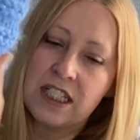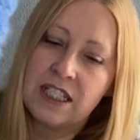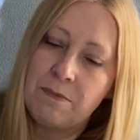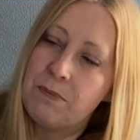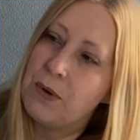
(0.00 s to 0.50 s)

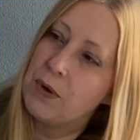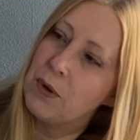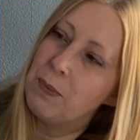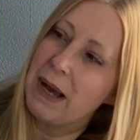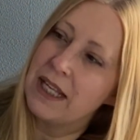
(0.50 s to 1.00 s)

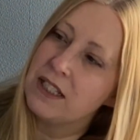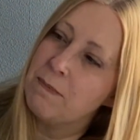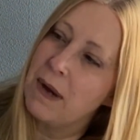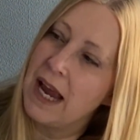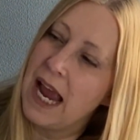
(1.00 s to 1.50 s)
simple pattern
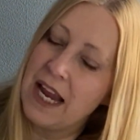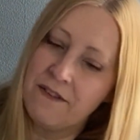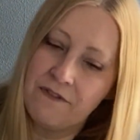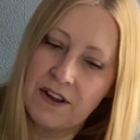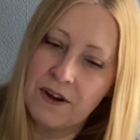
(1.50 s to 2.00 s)
by
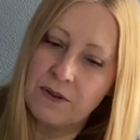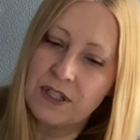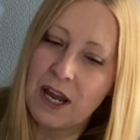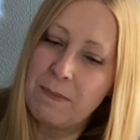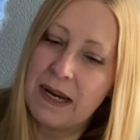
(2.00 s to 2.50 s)
Hayfield,
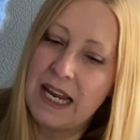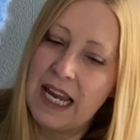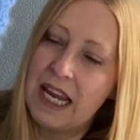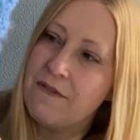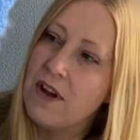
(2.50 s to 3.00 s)
I
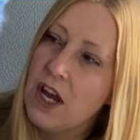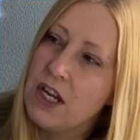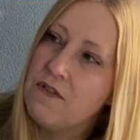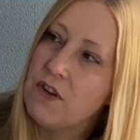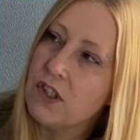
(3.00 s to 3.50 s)
believe.
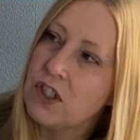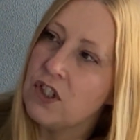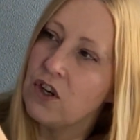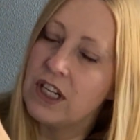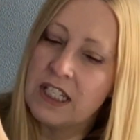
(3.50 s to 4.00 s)
You've got a
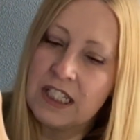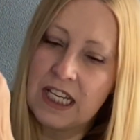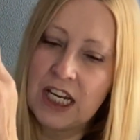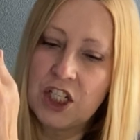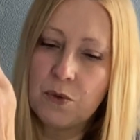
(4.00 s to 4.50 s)
stocking
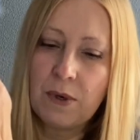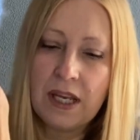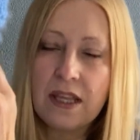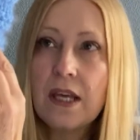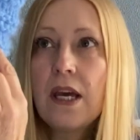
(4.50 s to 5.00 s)
stitch
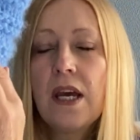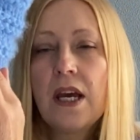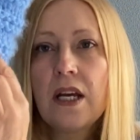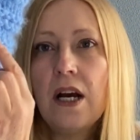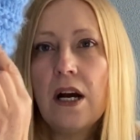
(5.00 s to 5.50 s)
with
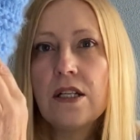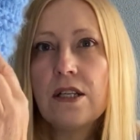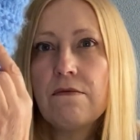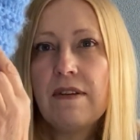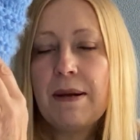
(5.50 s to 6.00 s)

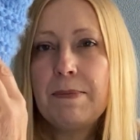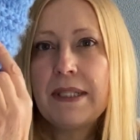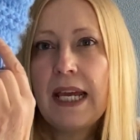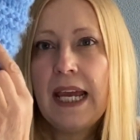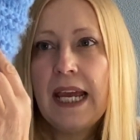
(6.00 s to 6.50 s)
garter ribs
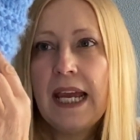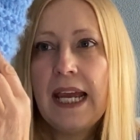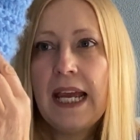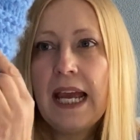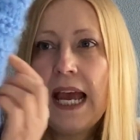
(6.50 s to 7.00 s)

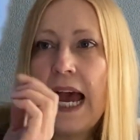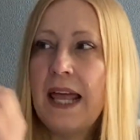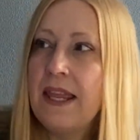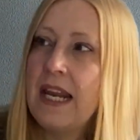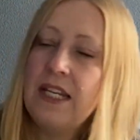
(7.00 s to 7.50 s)
here,
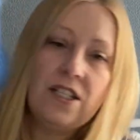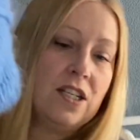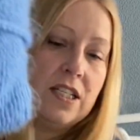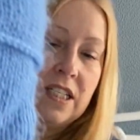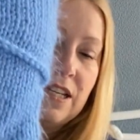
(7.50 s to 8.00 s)
and then it's
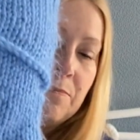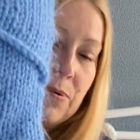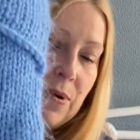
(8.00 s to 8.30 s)
just a simple